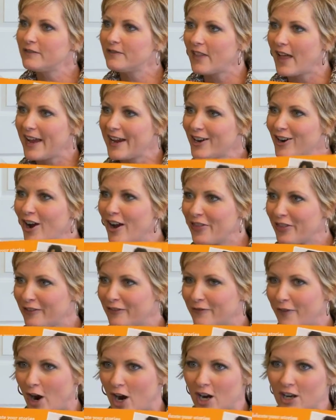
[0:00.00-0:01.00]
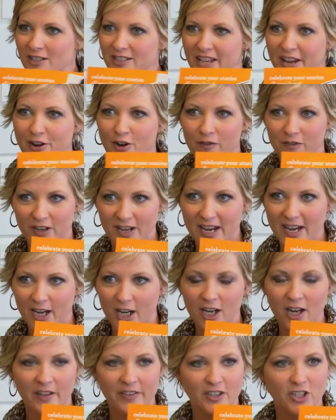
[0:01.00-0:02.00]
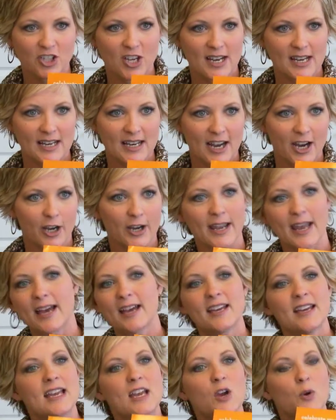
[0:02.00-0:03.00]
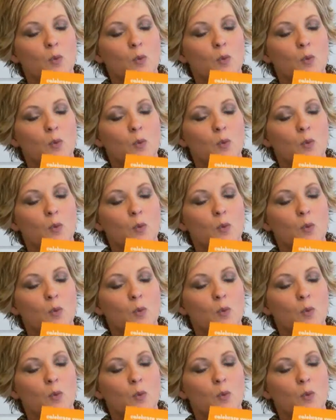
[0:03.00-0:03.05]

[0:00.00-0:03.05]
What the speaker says: flyer on the far side over here on the shaded area,